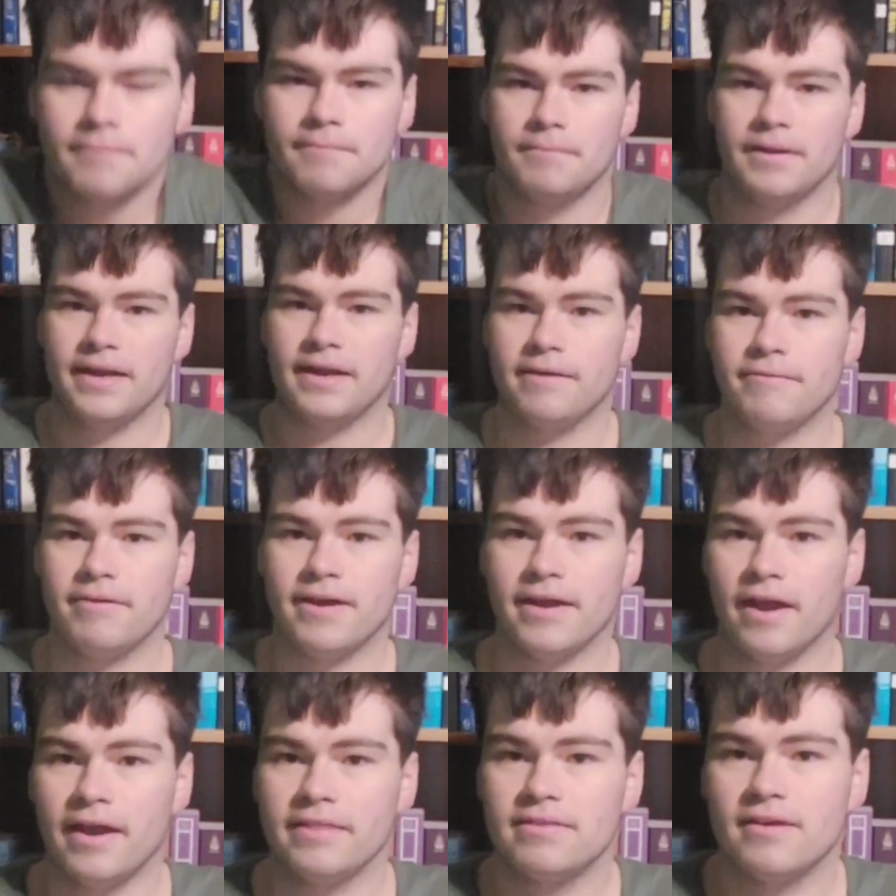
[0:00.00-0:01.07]
But anyway,
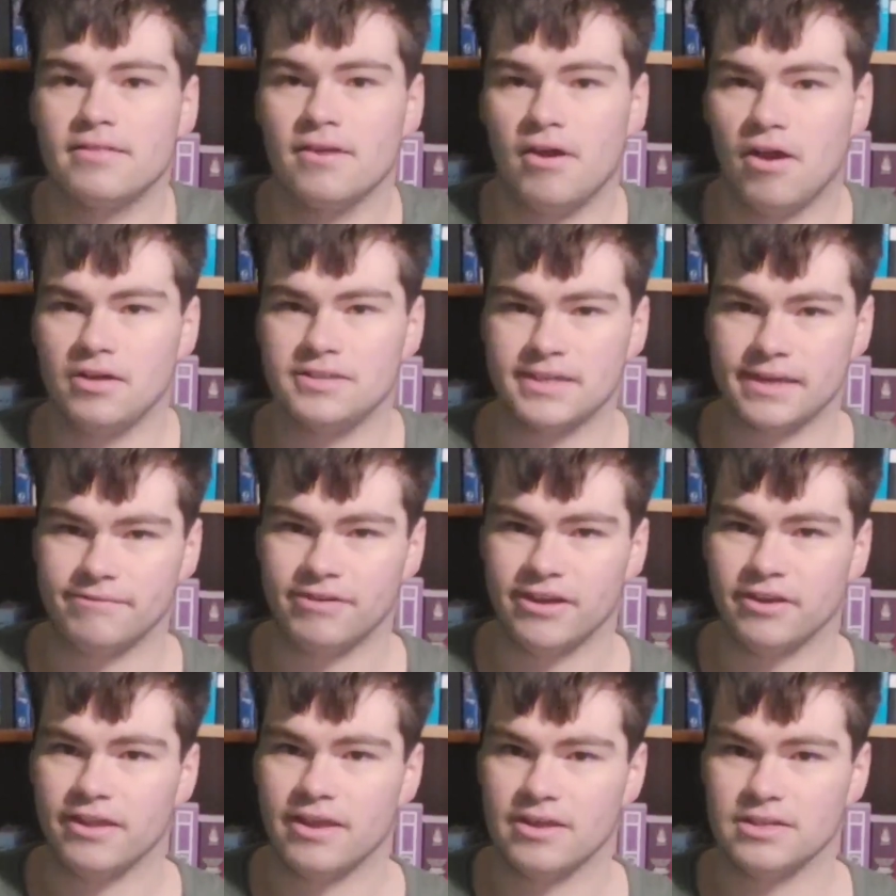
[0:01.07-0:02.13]
I thought The Haunting of
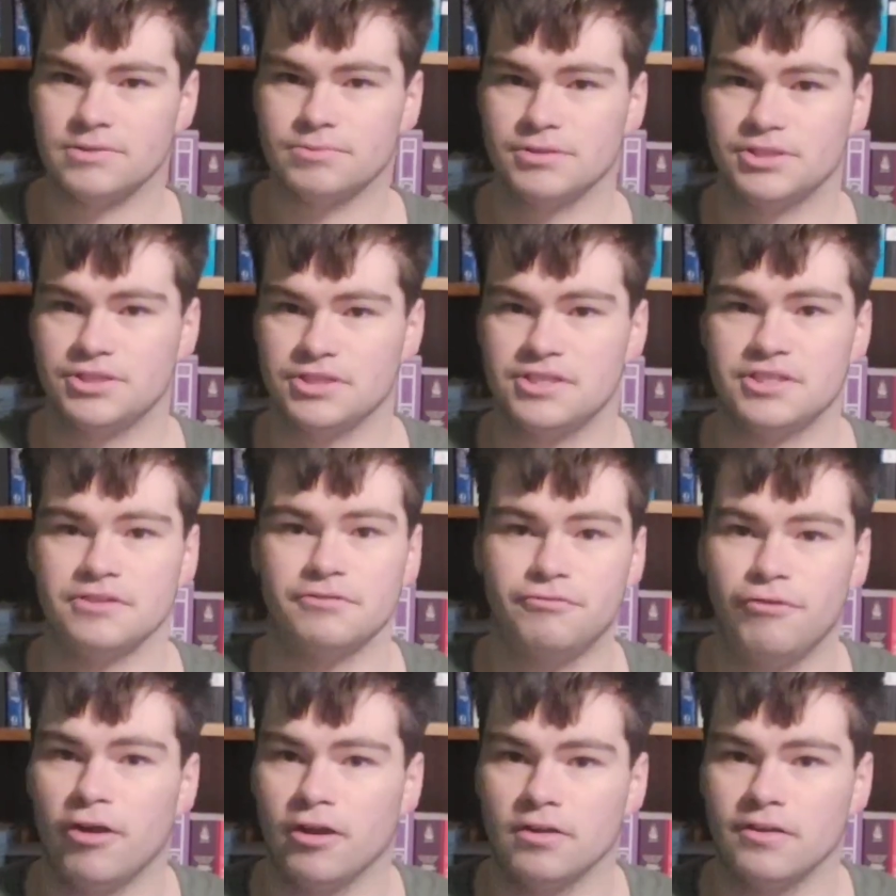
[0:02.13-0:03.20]
Hill House was just a
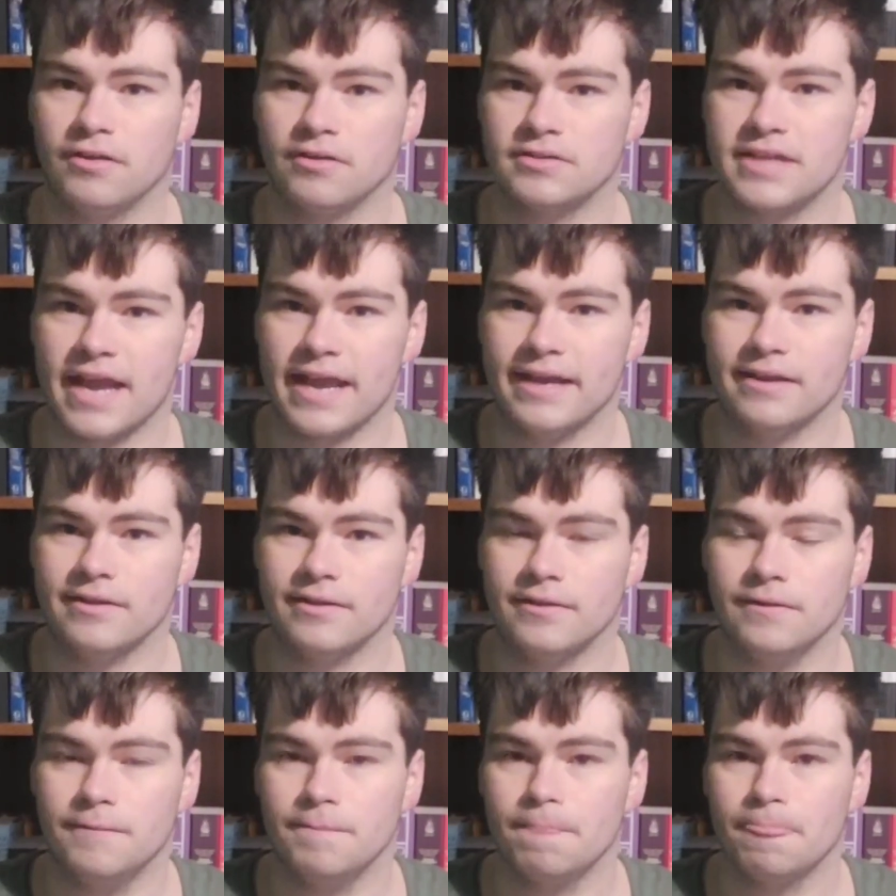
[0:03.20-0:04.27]
fun little
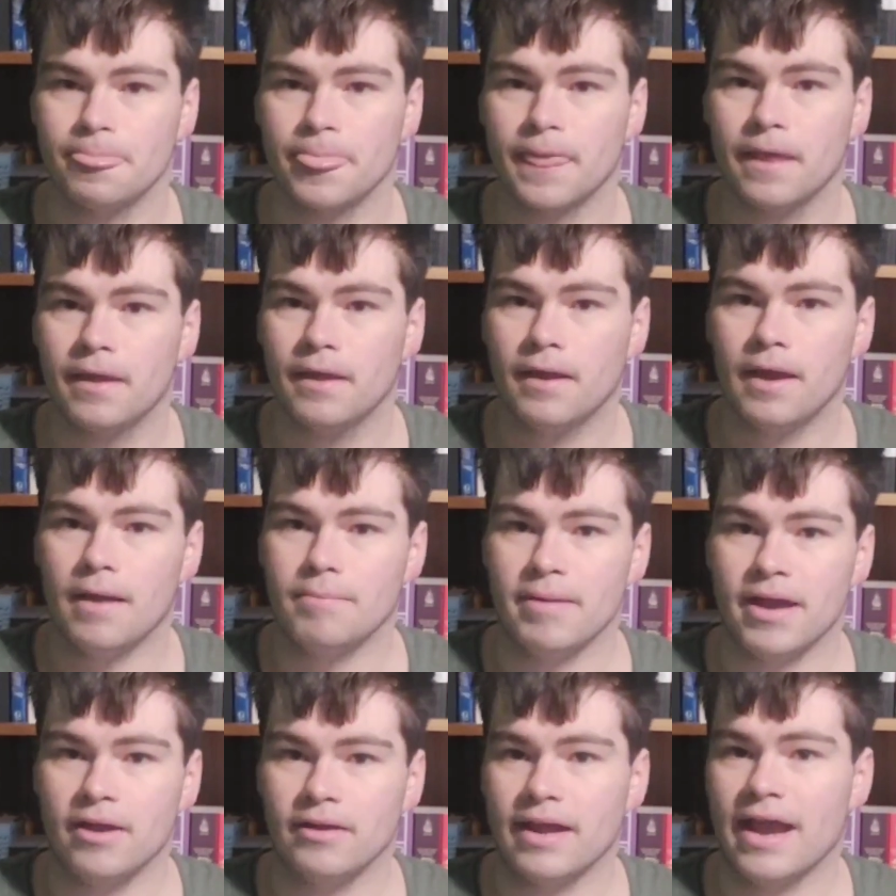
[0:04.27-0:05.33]
tale
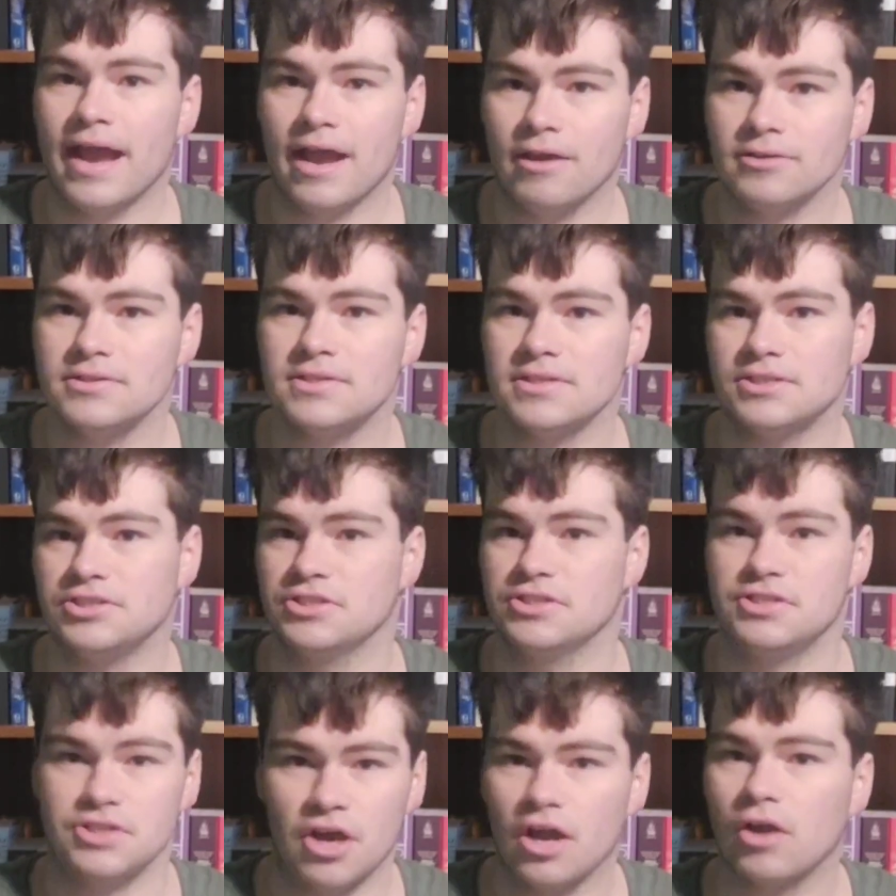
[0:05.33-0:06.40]
about a house that's
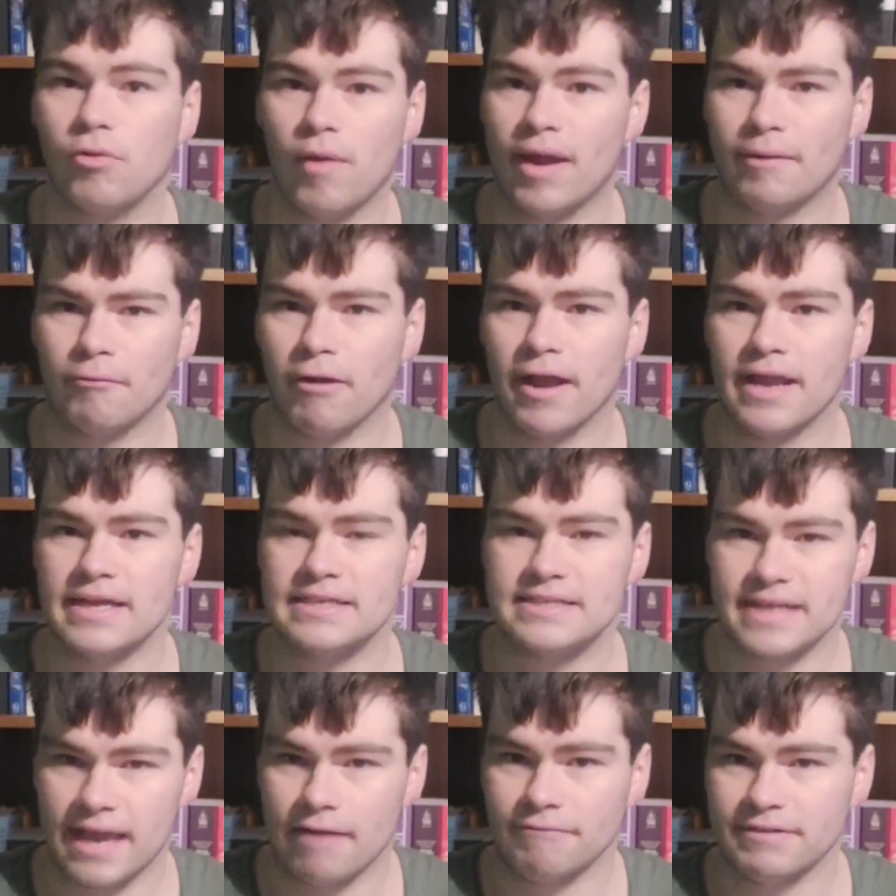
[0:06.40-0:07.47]
just not quite right,
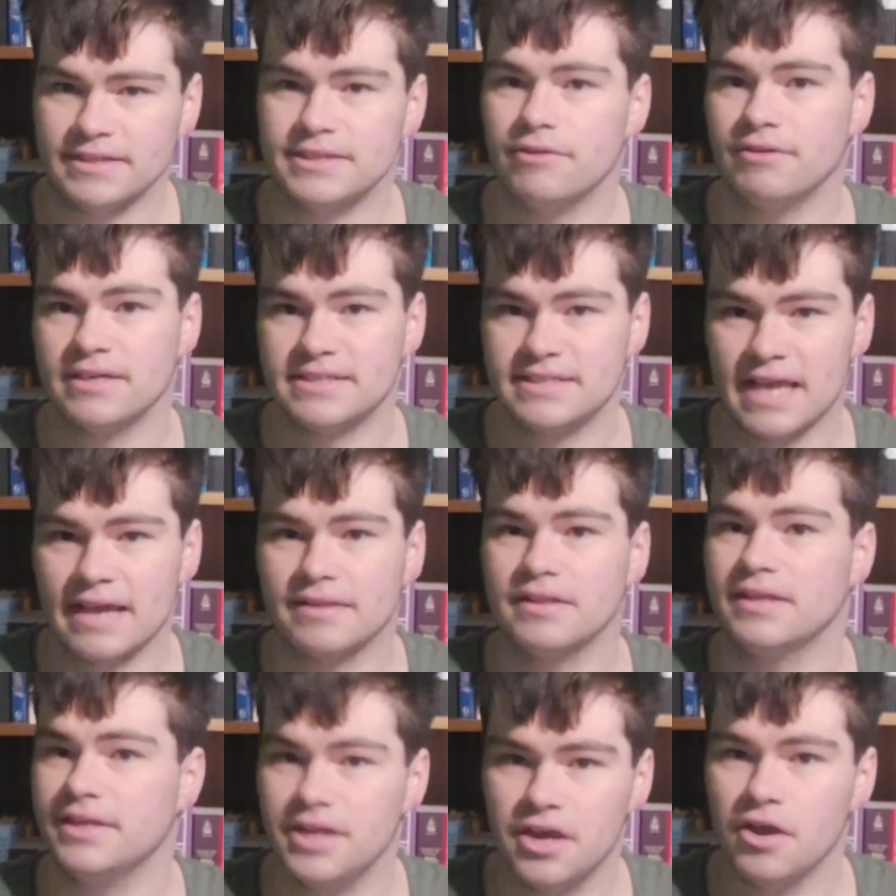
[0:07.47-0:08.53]
and we don't exactly
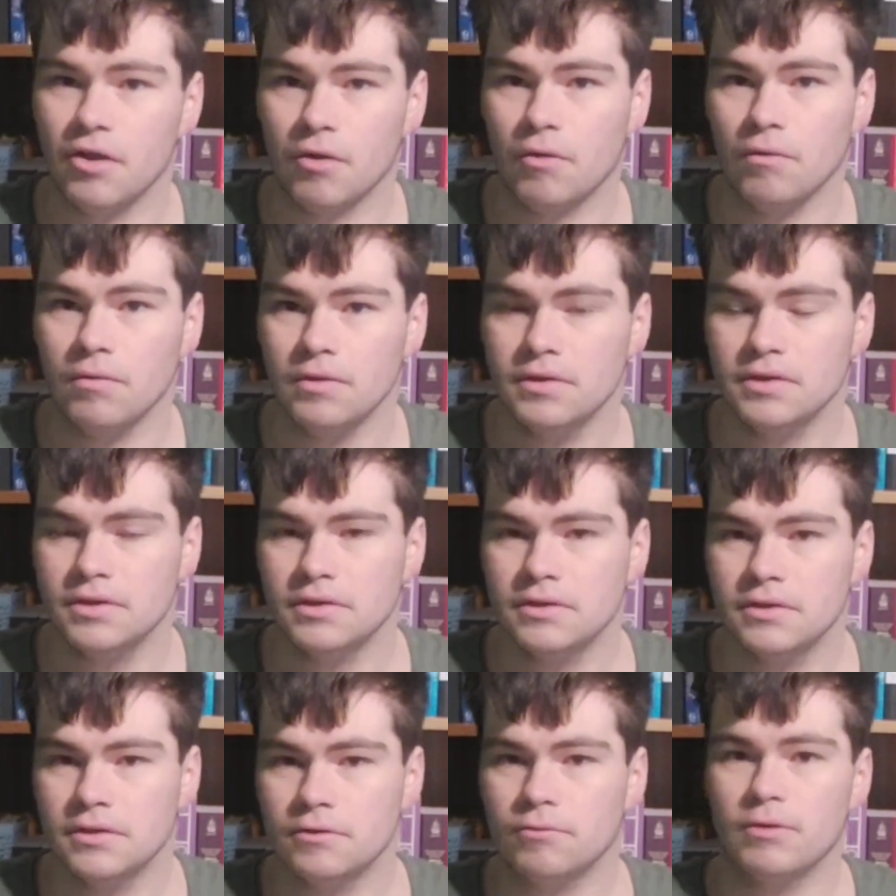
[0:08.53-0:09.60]
know
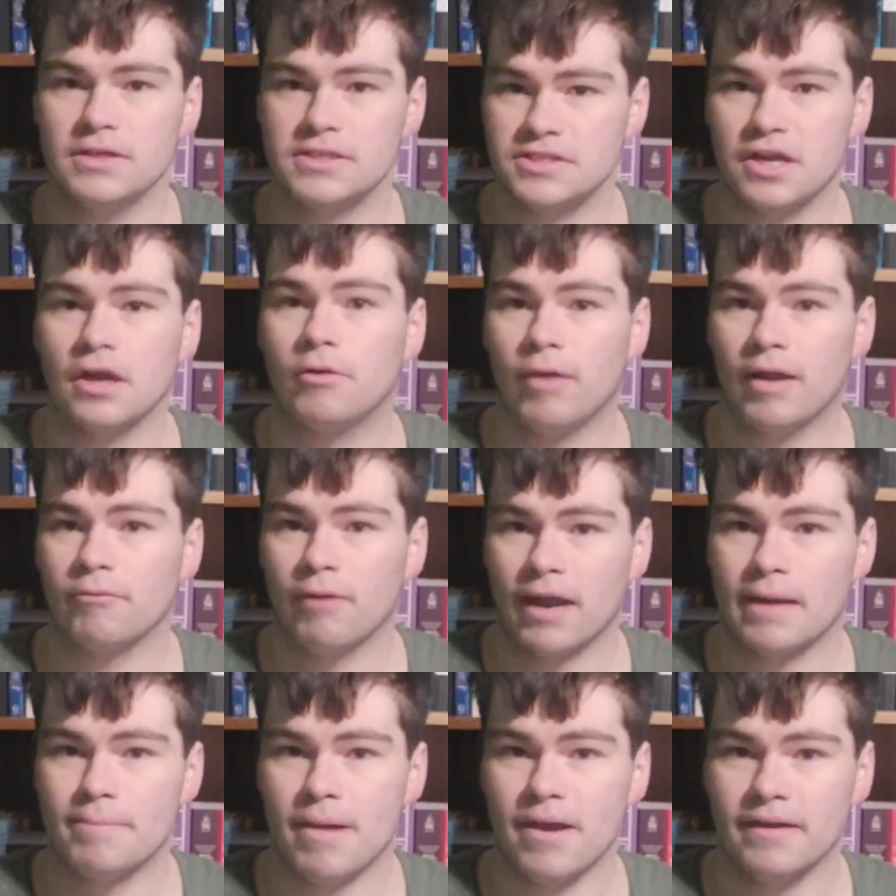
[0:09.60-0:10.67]
what's not quite right
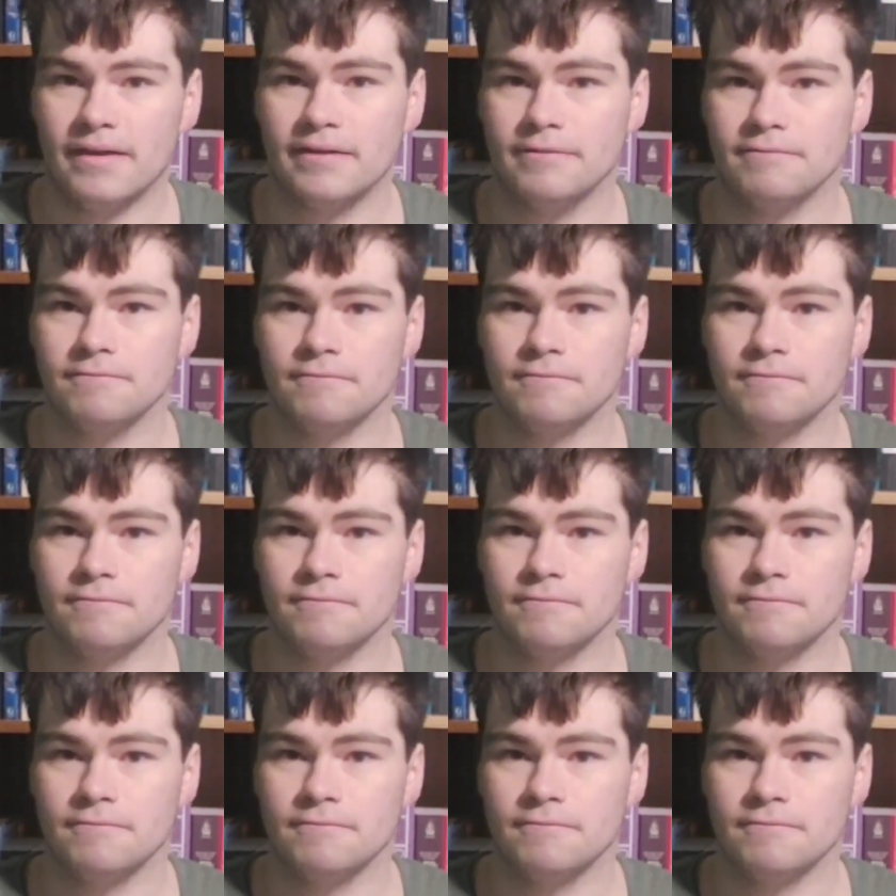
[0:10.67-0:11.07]
about it.